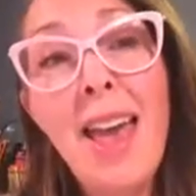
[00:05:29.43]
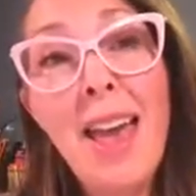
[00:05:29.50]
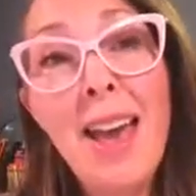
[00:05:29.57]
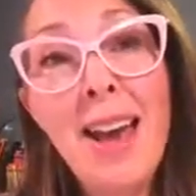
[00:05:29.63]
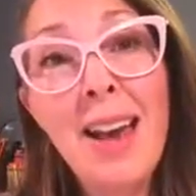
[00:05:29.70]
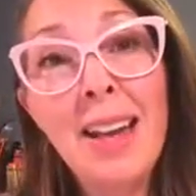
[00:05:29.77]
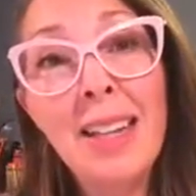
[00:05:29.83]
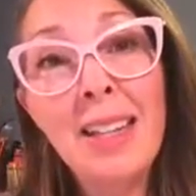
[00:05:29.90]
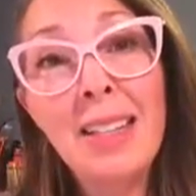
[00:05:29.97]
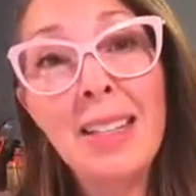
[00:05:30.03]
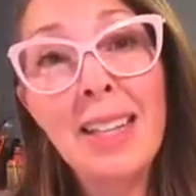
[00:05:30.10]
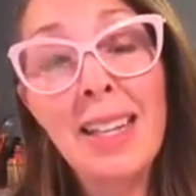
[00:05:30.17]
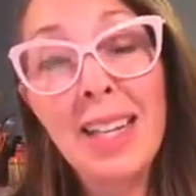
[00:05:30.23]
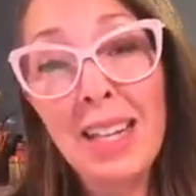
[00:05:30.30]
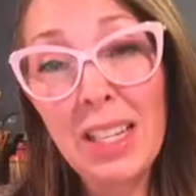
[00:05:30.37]
And
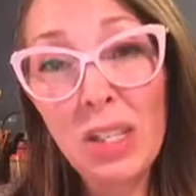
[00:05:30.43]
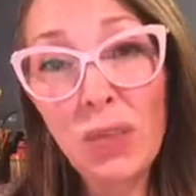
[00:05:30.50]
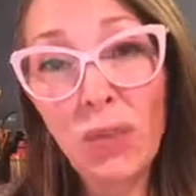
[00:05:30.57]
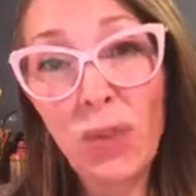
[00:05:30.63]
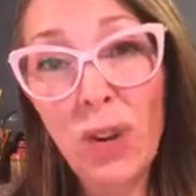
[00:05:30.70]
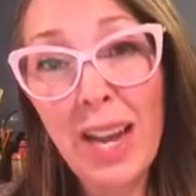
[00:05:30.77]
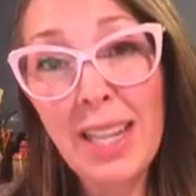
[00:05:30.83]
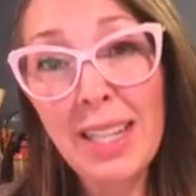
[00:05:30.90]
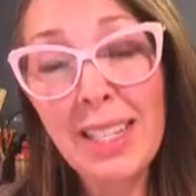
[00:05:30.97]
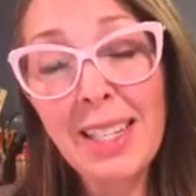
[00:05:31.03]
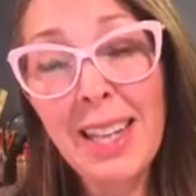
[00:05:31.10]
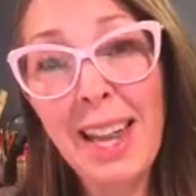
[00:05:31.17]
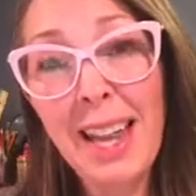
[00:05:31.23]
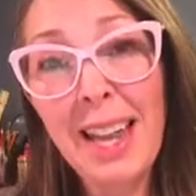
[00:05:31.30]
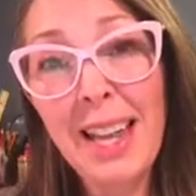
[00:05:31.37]
his
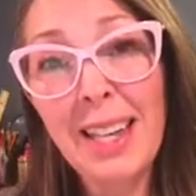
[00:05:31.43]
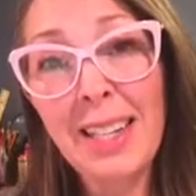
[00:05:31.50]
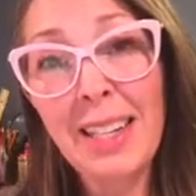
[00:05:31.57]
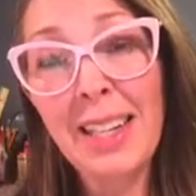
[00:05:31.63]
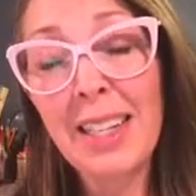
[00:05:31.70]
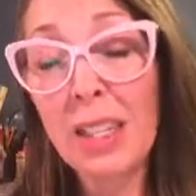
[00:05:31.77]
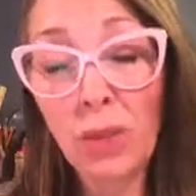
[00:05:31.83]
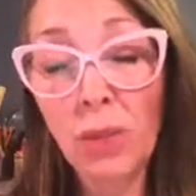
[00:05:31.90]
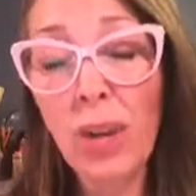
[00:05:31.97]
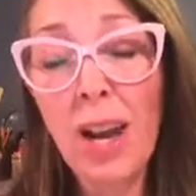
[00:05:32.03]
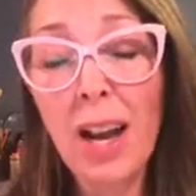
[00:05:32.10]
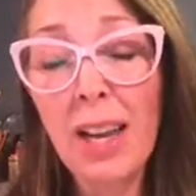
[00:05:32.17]
friend and his